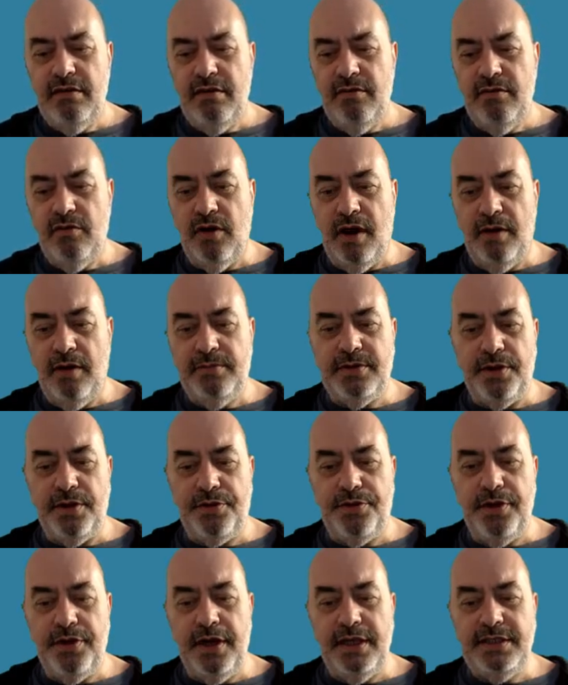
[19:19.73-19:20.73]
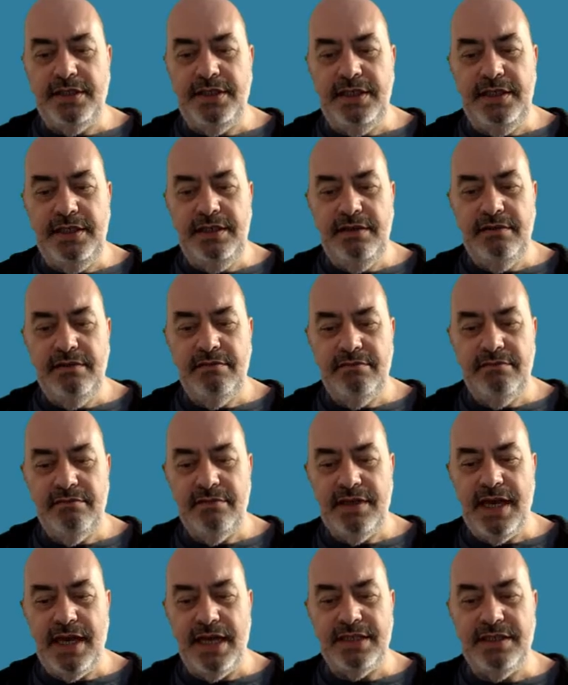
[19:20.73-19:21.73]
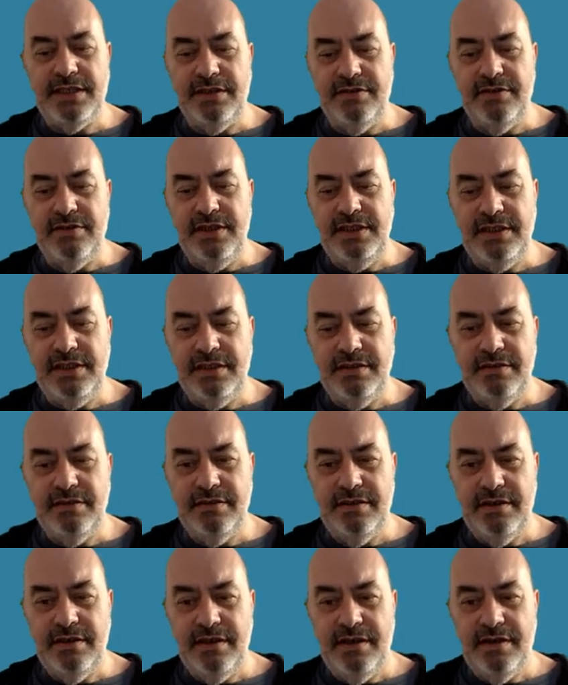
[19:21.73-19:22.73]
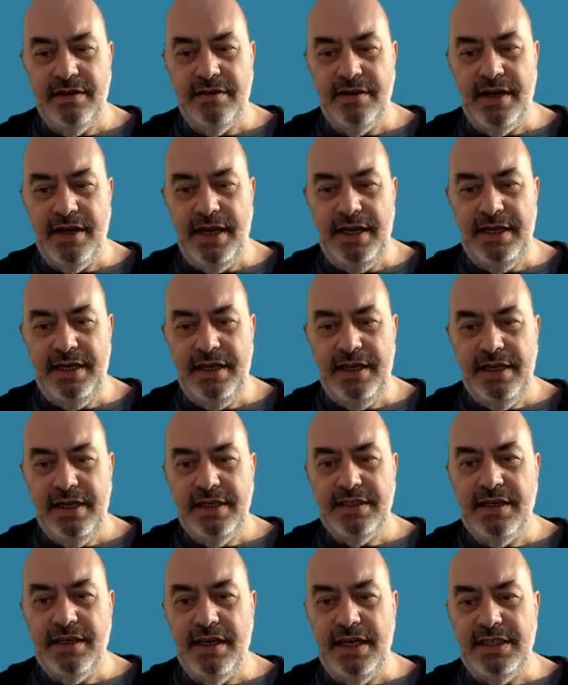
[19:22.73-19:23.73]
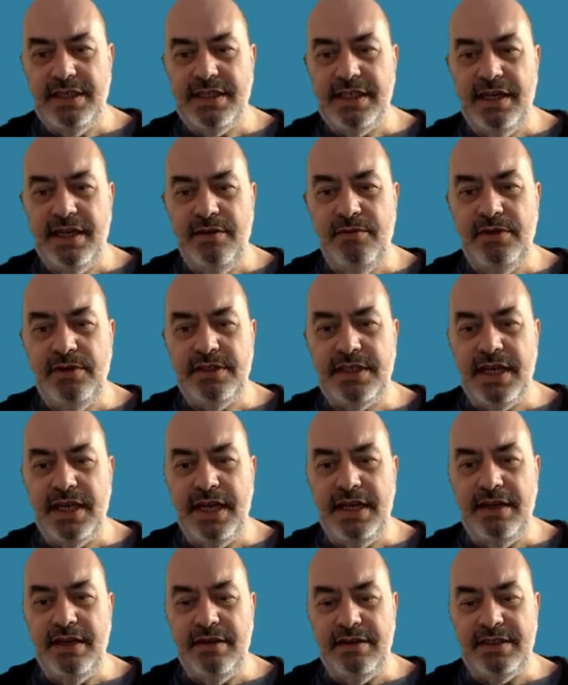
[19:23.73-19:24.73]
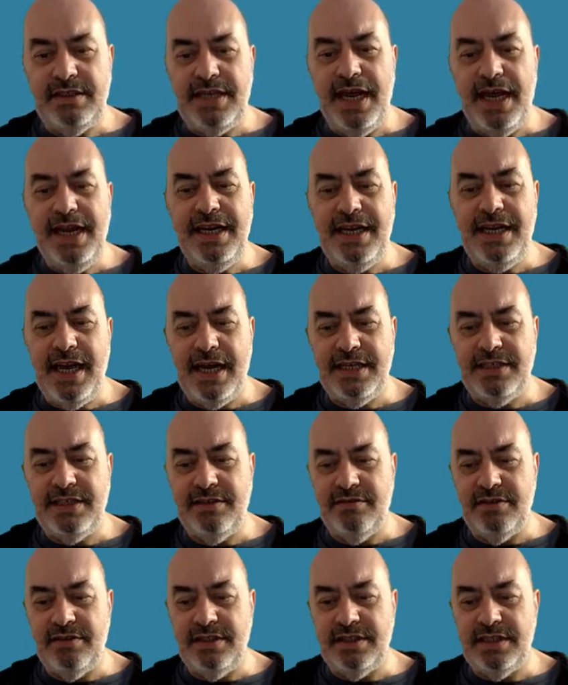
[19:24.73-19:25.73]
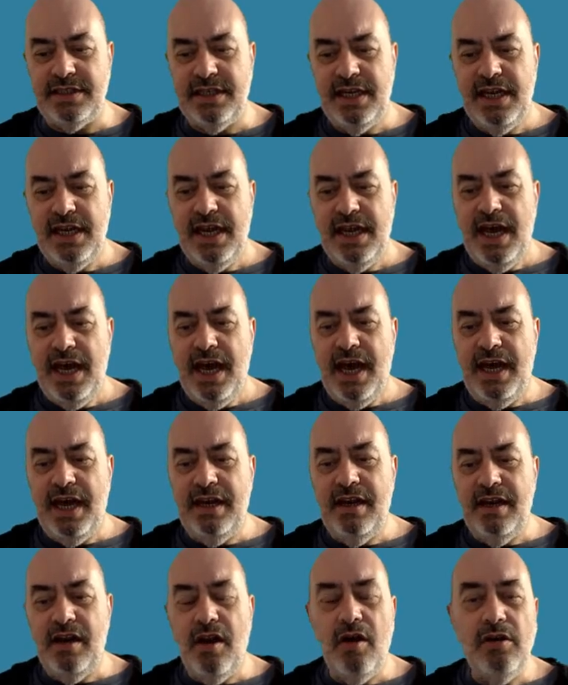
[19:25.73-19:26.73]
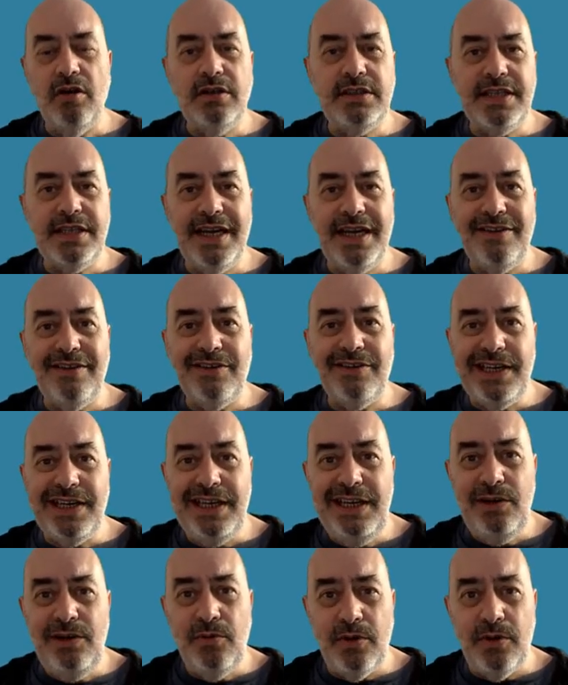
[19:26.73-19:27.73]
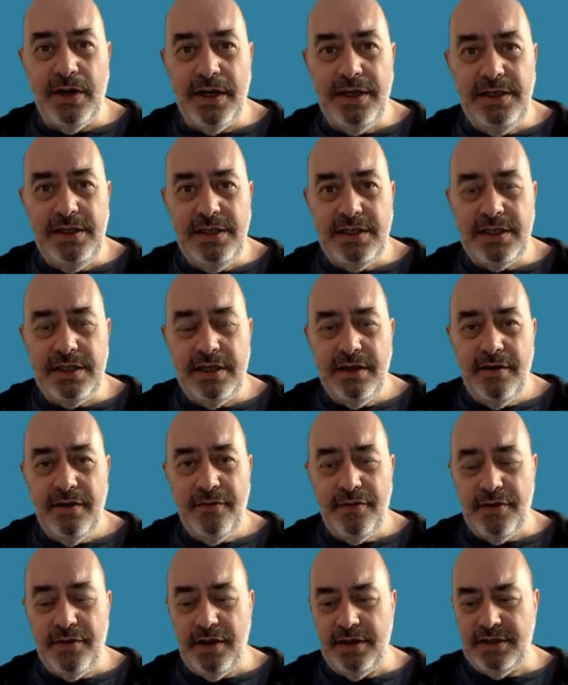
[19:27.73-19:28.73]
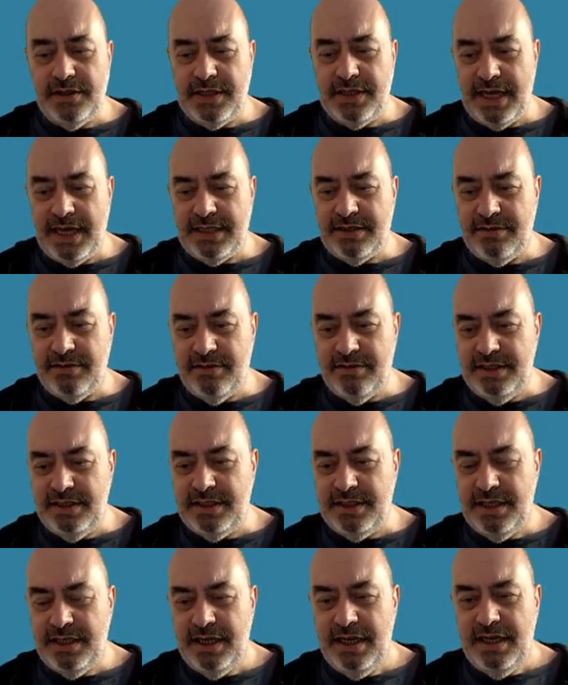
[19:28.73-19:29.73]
up to 30 categories, right? So let's say we say 10 categories and long tail keywords for those categories.